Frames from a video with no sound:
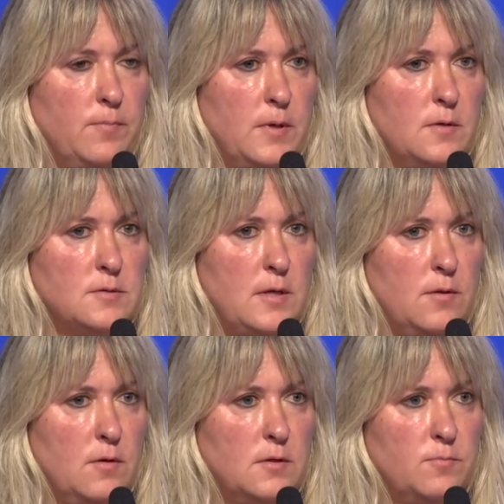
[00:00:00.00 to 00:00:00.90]
because I
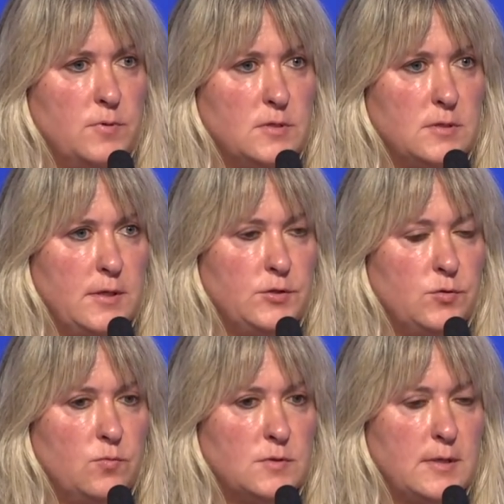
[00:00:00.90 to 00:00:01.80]
thought the
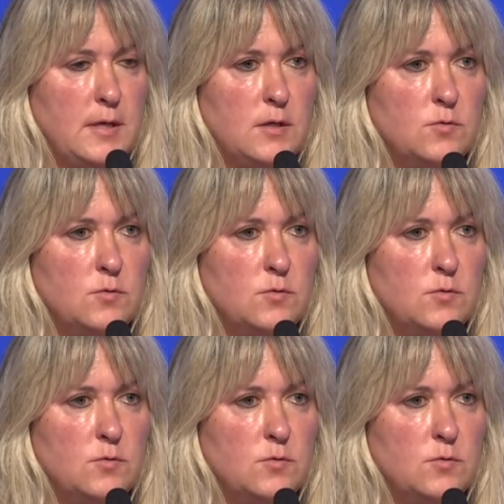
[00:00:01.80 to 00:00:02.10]
presentation was getting